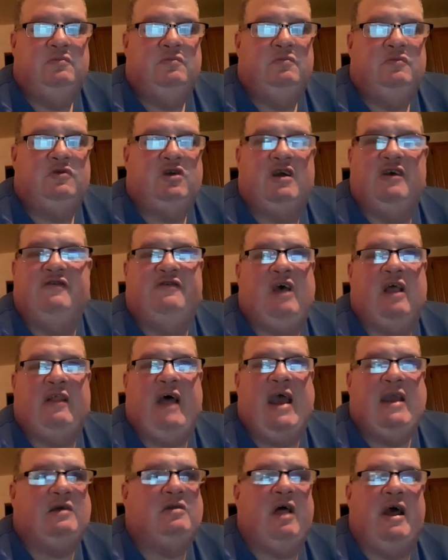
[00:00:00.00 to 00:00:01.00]
Because
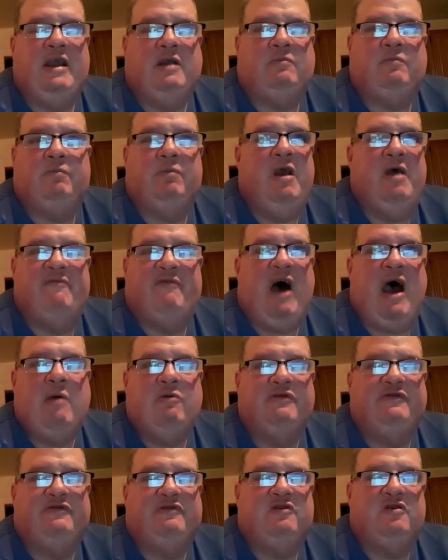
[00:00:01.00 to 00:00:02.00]
like if I
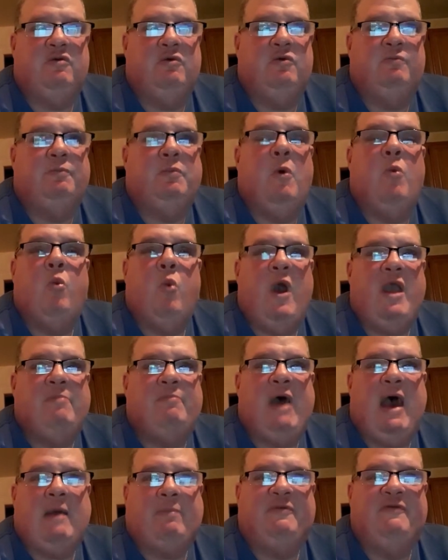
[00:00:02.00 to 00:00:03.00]
was to way
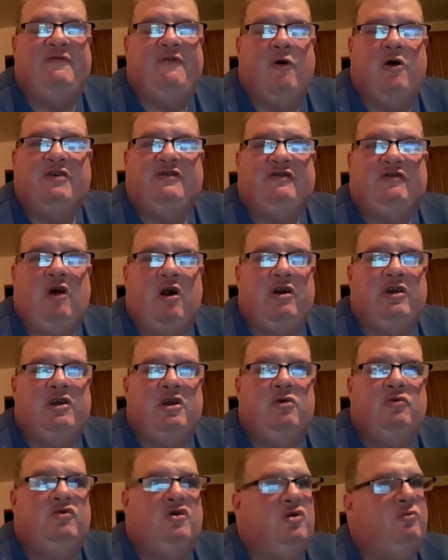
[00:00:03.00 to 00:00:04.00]
back before I started
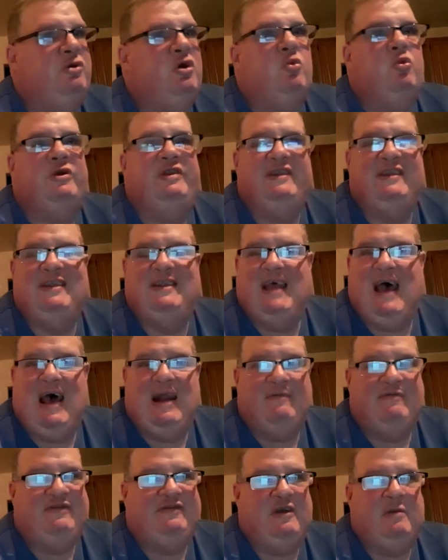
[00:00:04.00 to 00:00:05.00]
YouTube, you would not
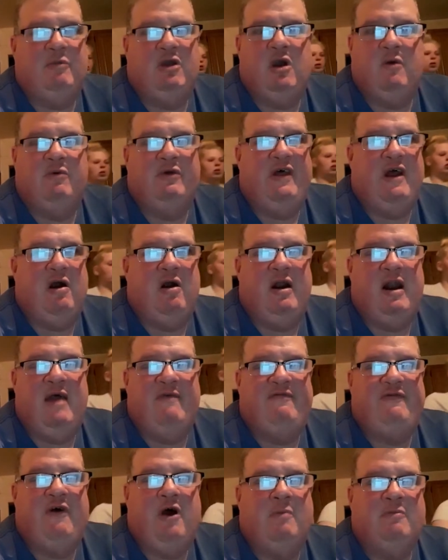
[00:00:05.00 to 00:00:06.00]
have seen me over there in that
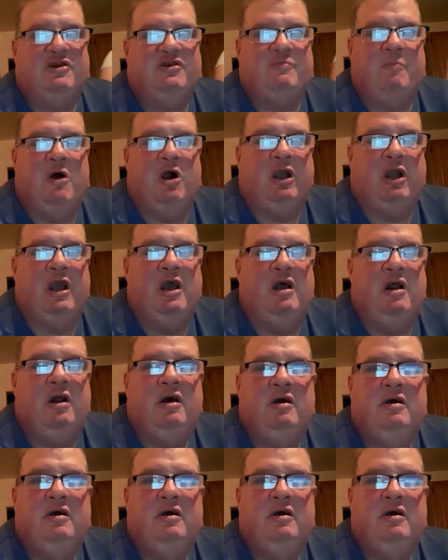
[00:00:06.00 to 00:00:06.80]
farmer's market.